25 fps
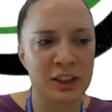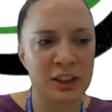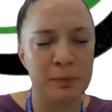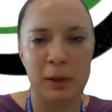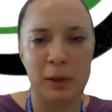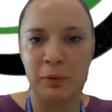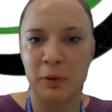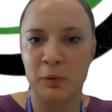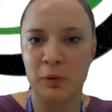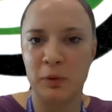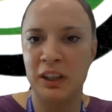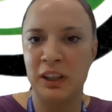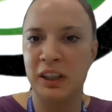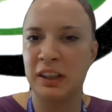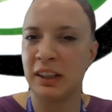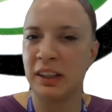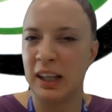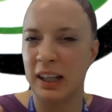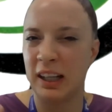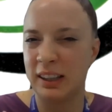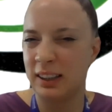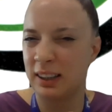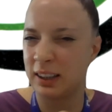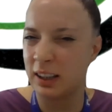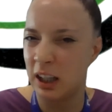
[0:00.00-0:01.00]
Maybe we did
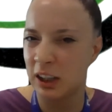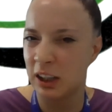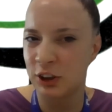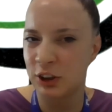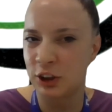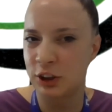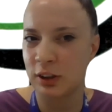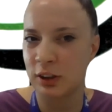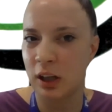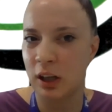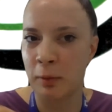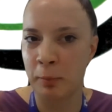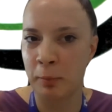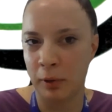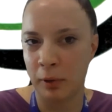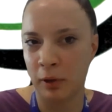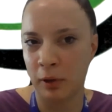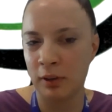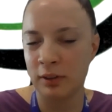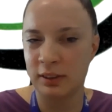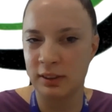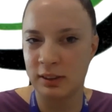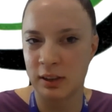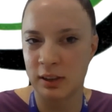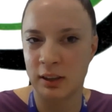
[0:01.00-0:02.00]
not touch
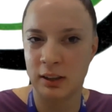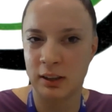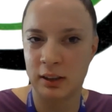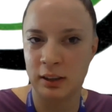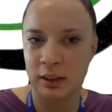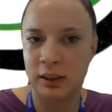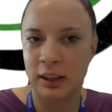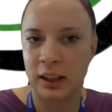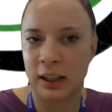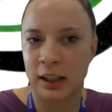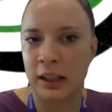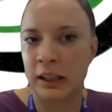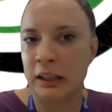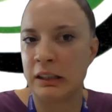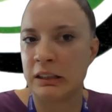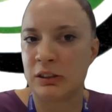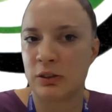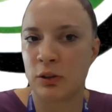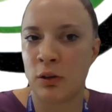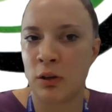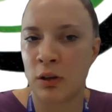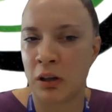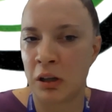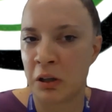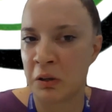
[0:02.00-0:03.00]
upon certain things,
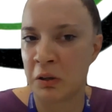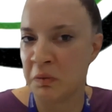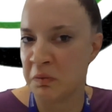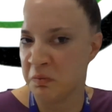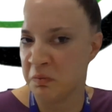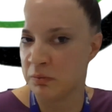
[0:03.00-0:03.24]
or?